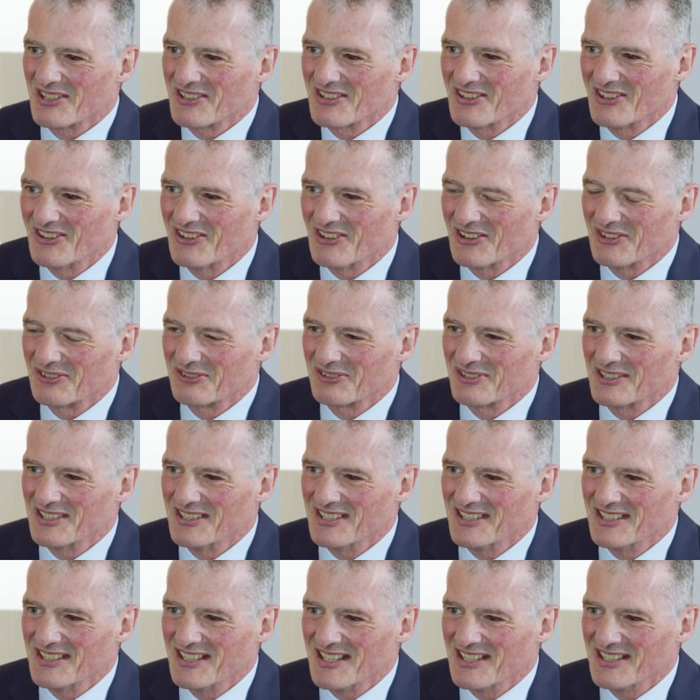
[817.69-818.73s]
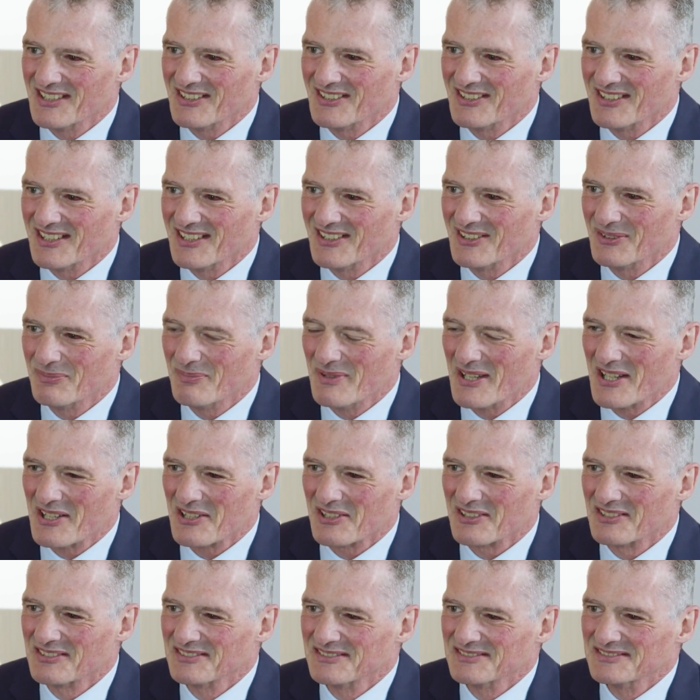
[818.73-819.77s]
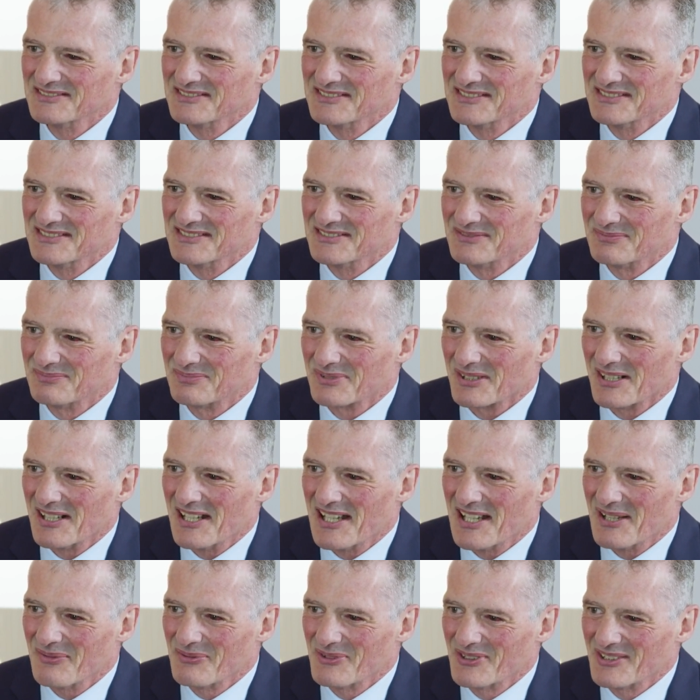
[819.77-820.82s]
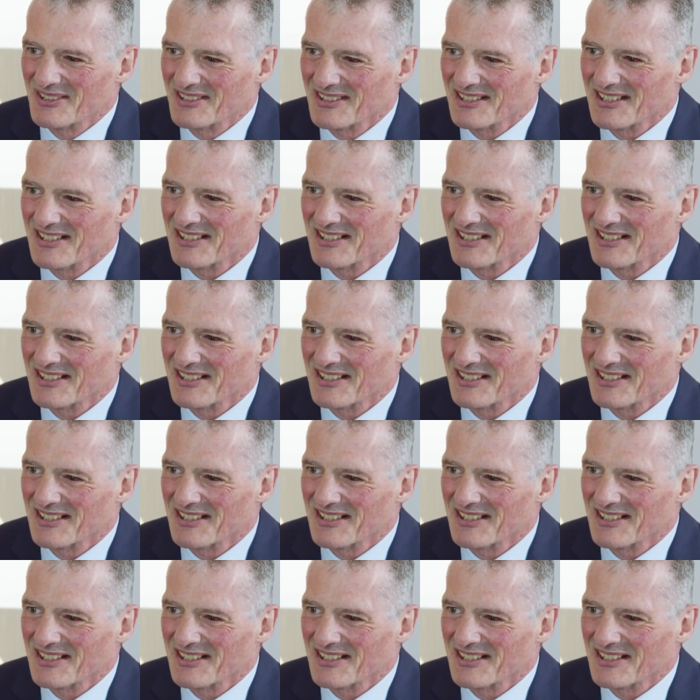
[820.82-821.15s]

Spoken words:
and the cell-free DNA is better, perhaps. Yeah.